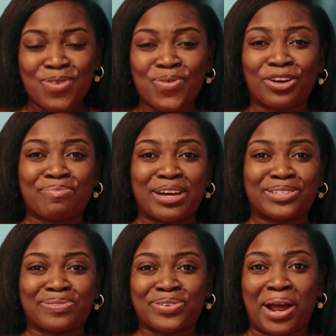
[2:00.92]
One of my
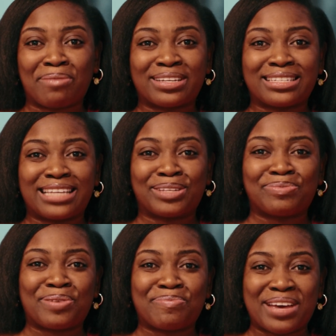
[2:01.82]
subscribers
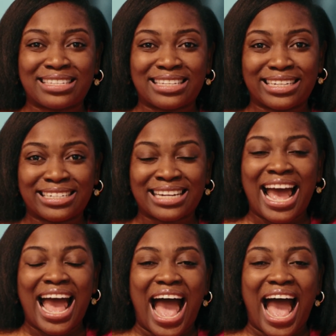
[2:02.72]
sent me a message,